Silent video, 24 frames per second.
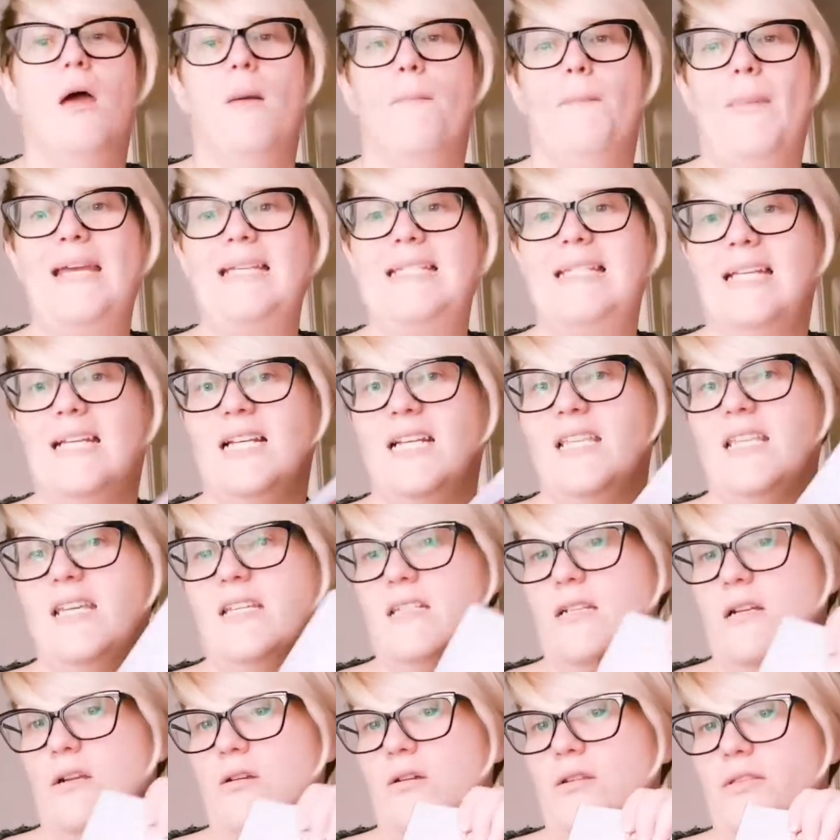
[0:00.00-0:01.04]
Basically, there's
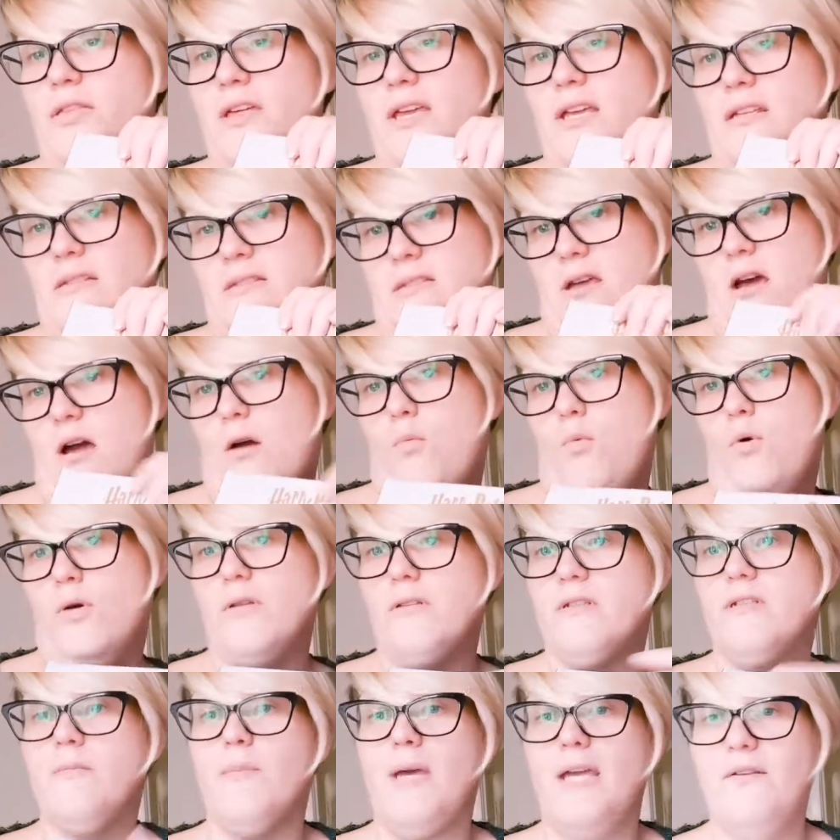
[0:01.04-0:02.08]
a lot of things that I
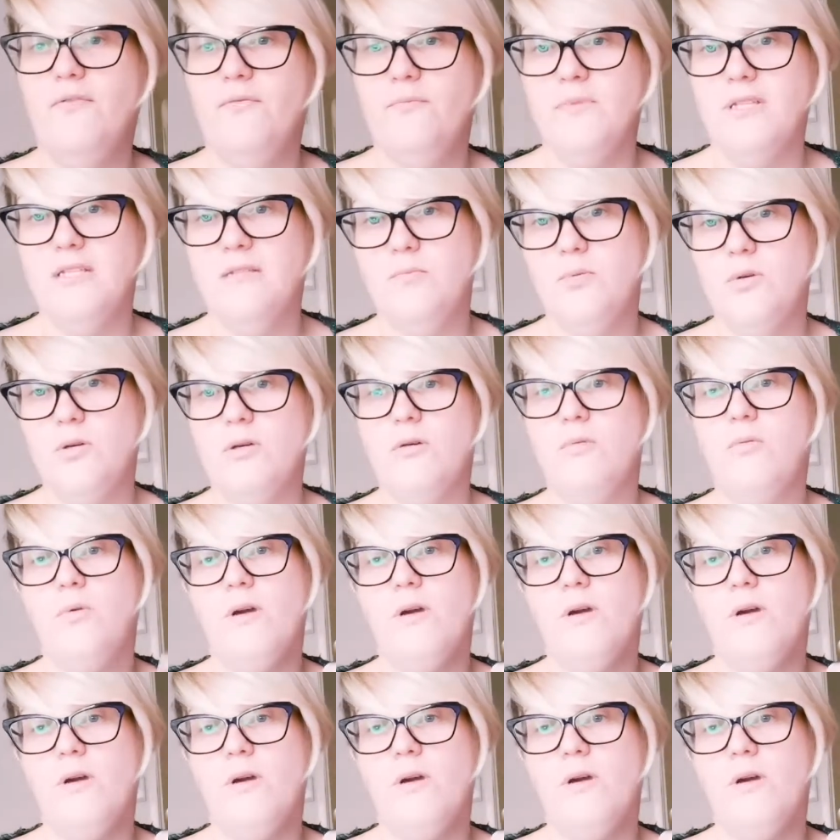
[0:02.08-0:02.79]
want to make from this book.